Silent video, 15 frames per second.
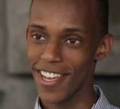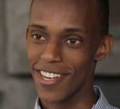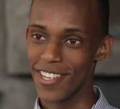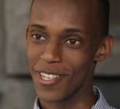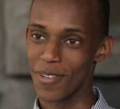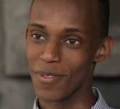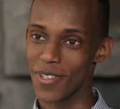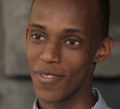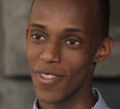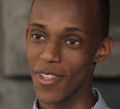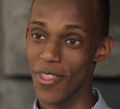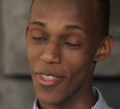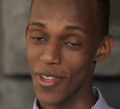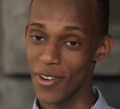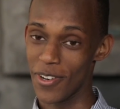in terms of the
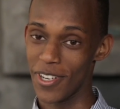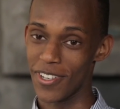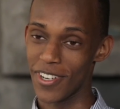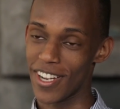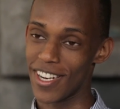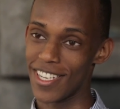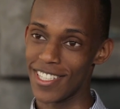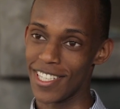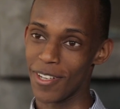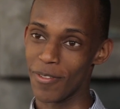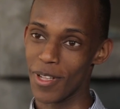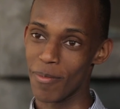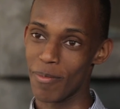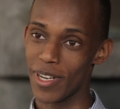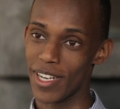theory you're going to deal
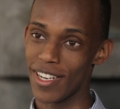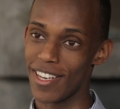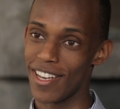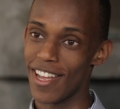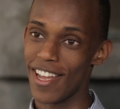with but